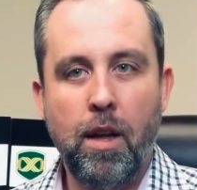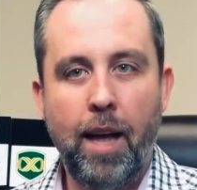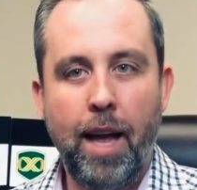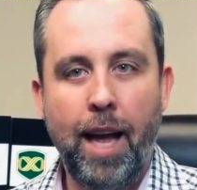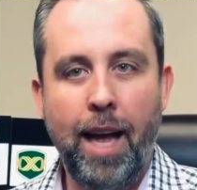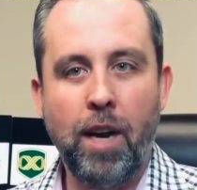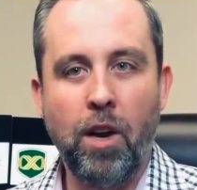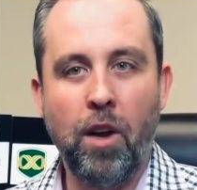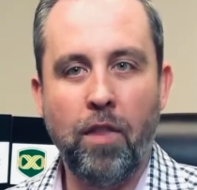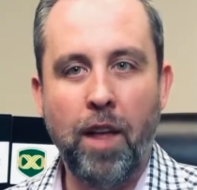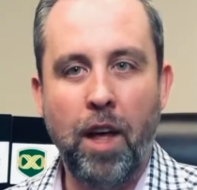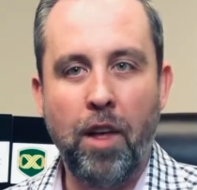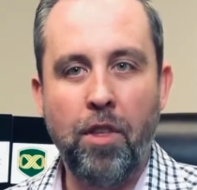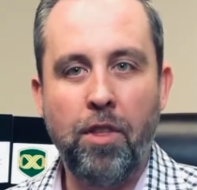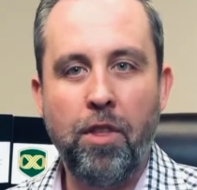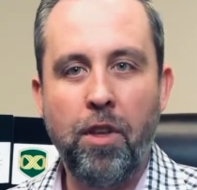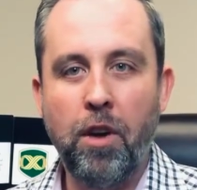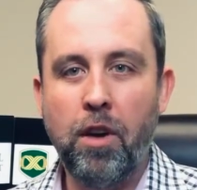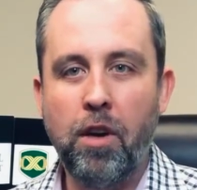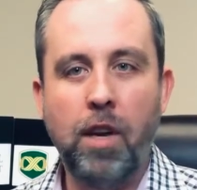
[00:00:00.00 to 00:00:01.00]
And on that
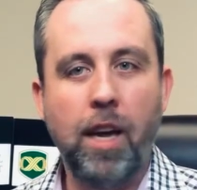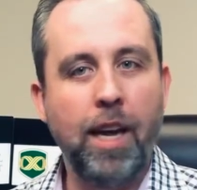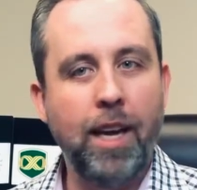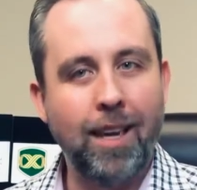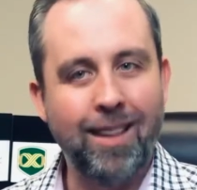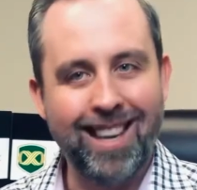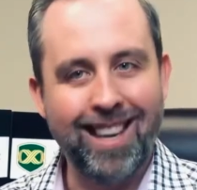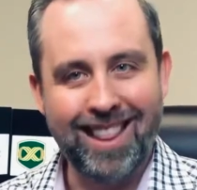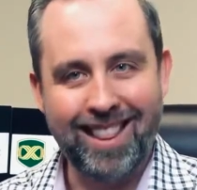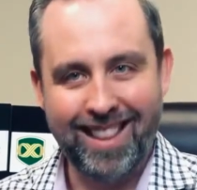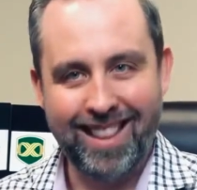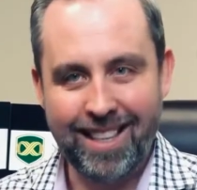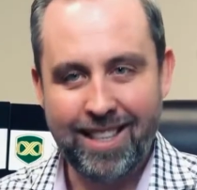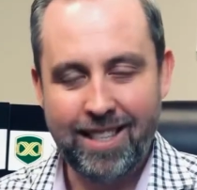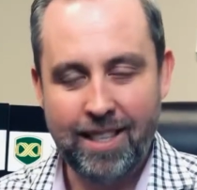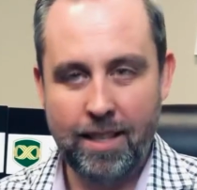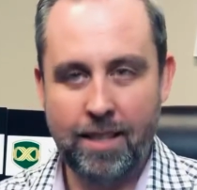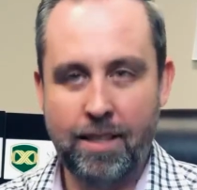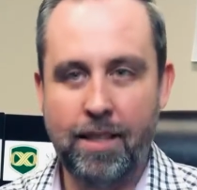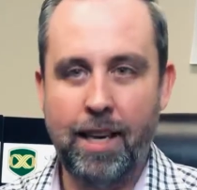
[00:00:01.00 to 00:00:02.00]
third day, you're like, this
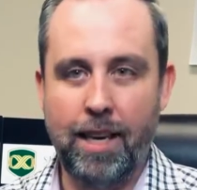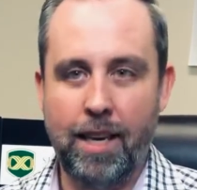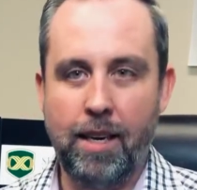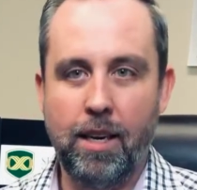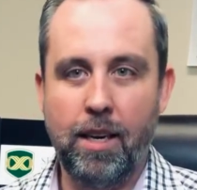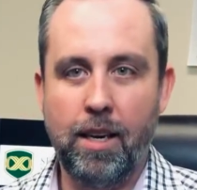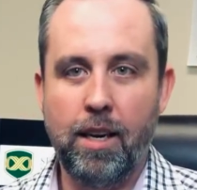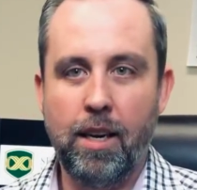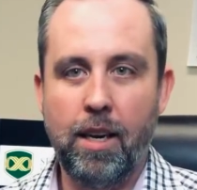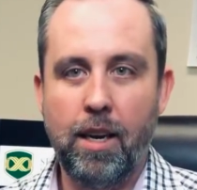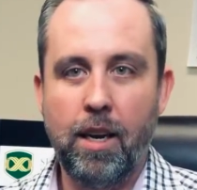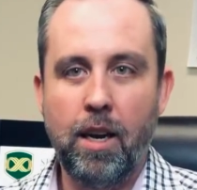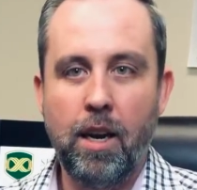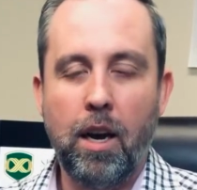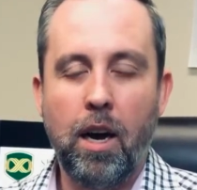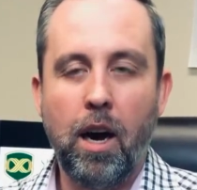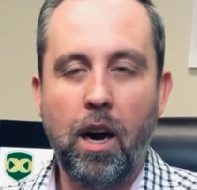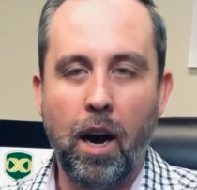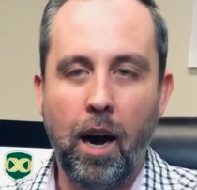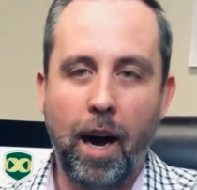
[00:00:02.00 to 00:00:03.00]
is it.
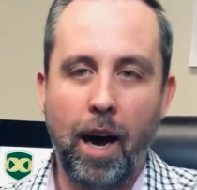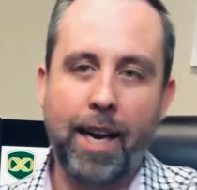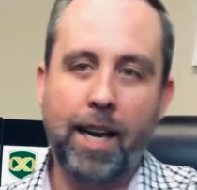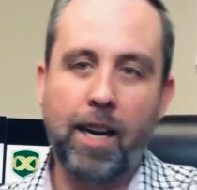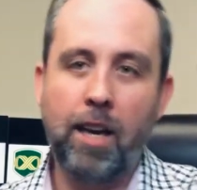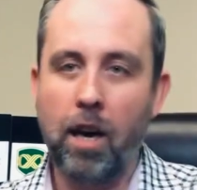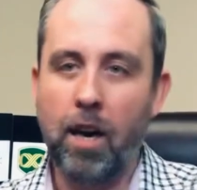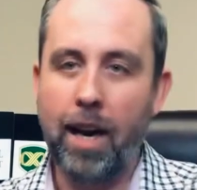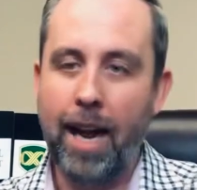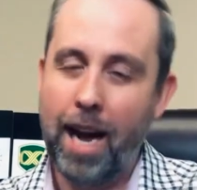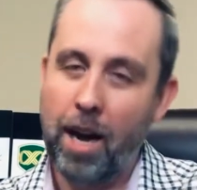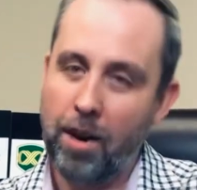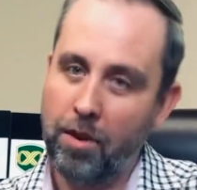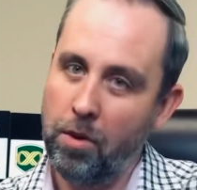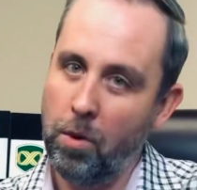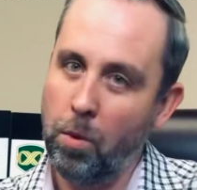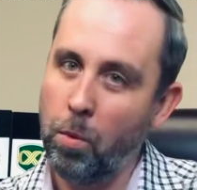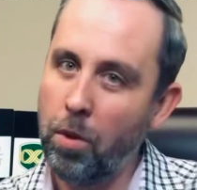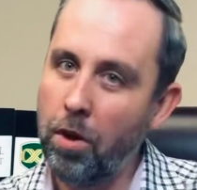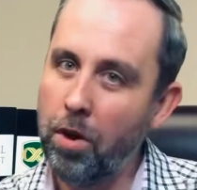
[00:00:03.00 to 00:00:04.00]
I got out of the
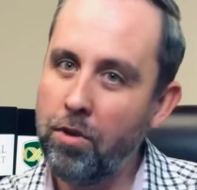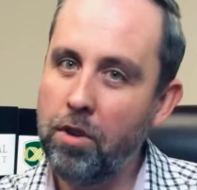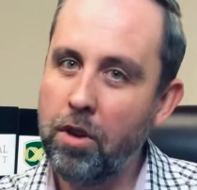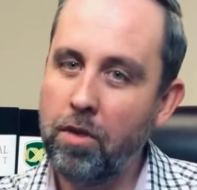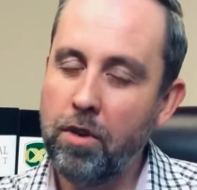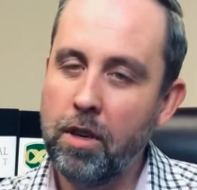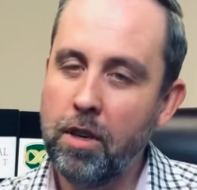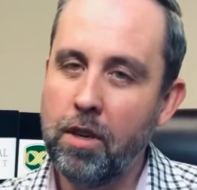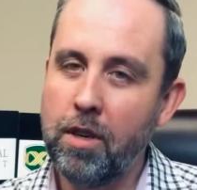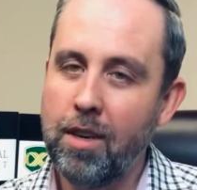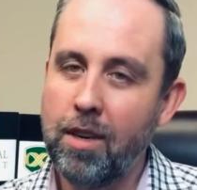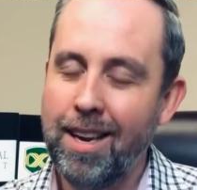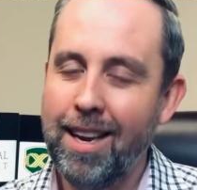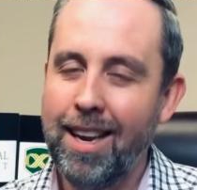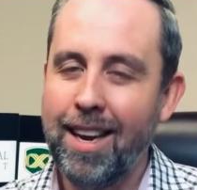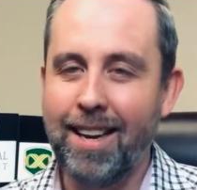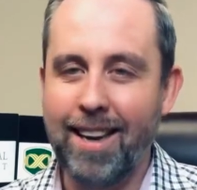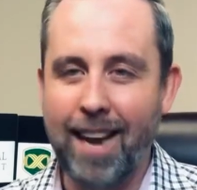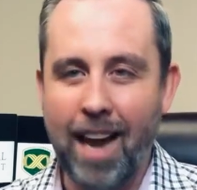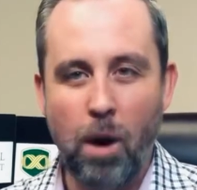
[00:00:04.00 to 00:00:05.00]
worst of it.
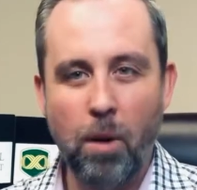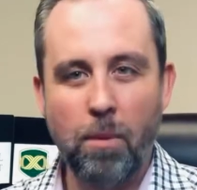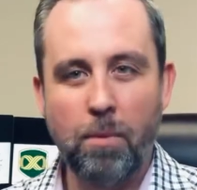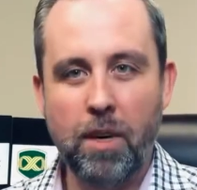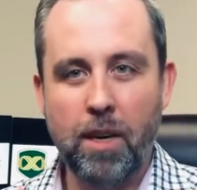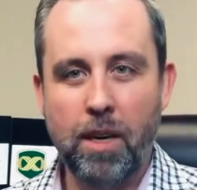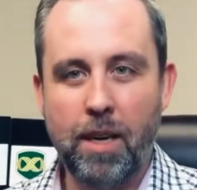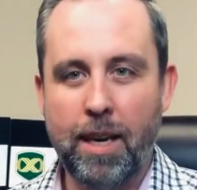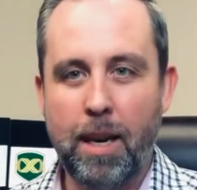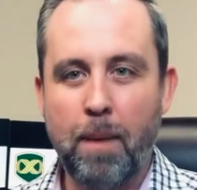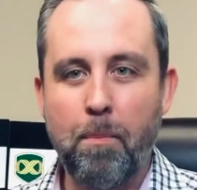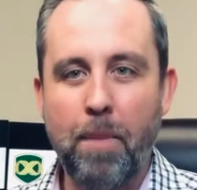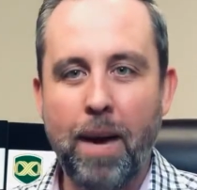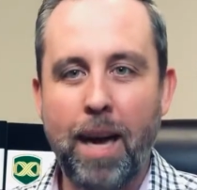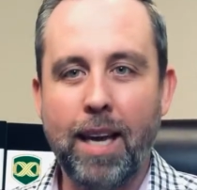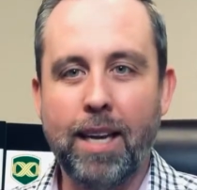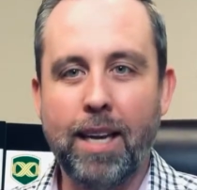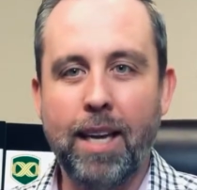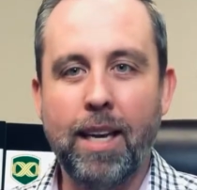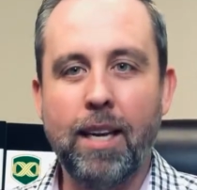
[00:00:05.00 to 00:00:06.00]
Now I'm going to get
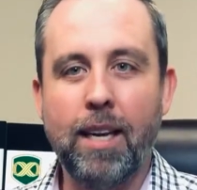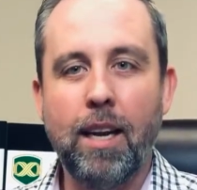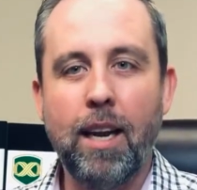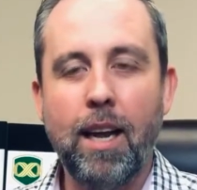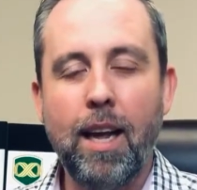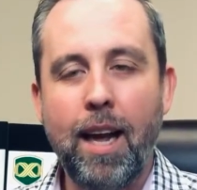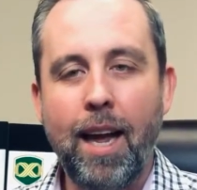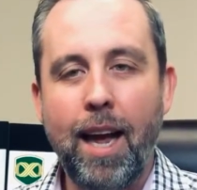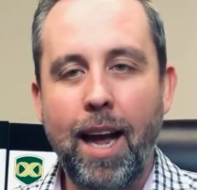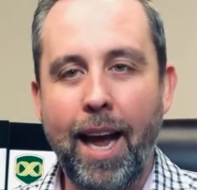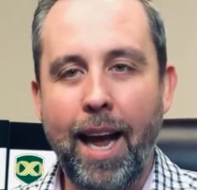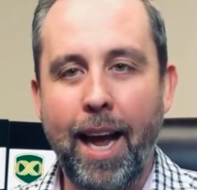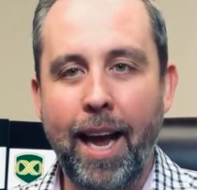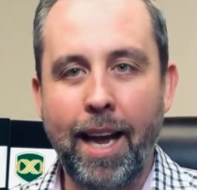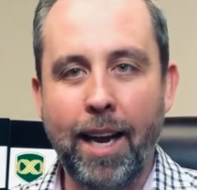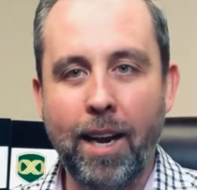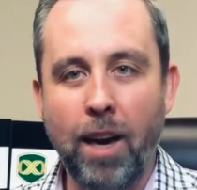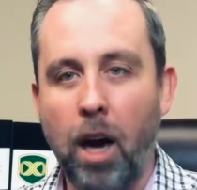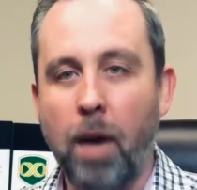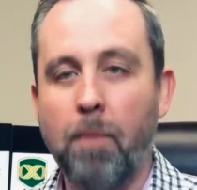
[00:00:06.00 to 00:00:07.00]
back in
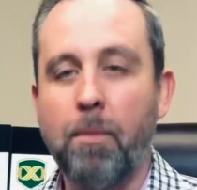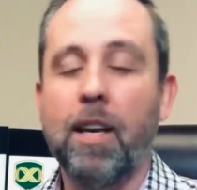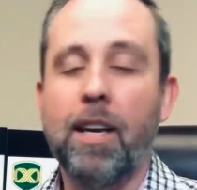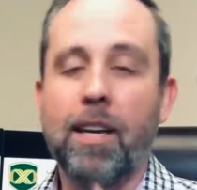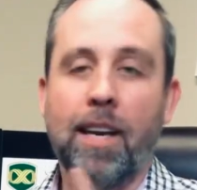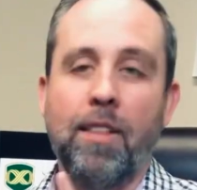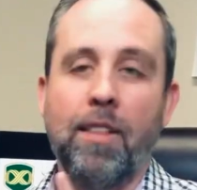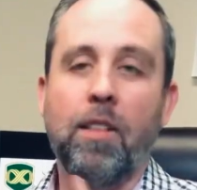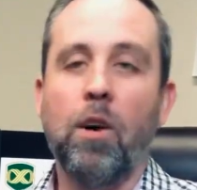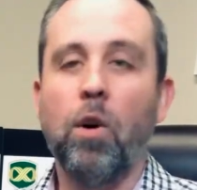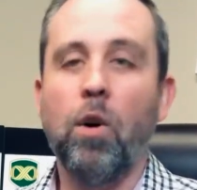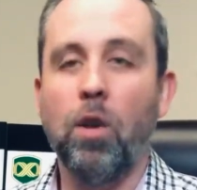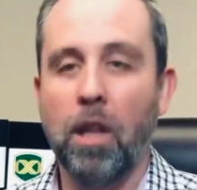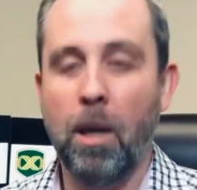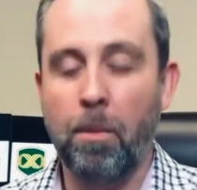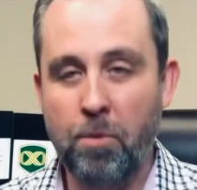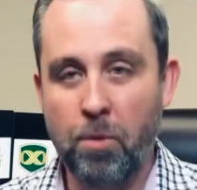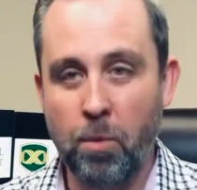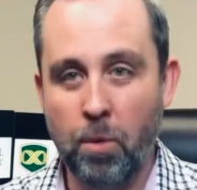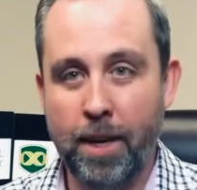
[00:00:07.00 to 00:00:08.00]
and I'm going to get the whole
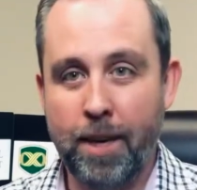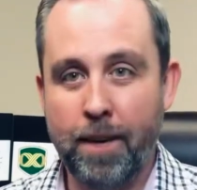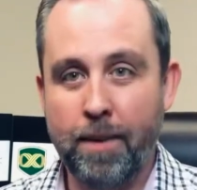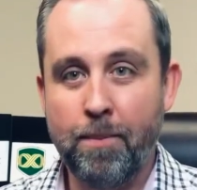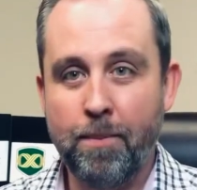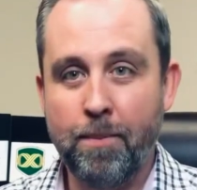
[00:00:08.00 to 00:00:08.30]
upswing.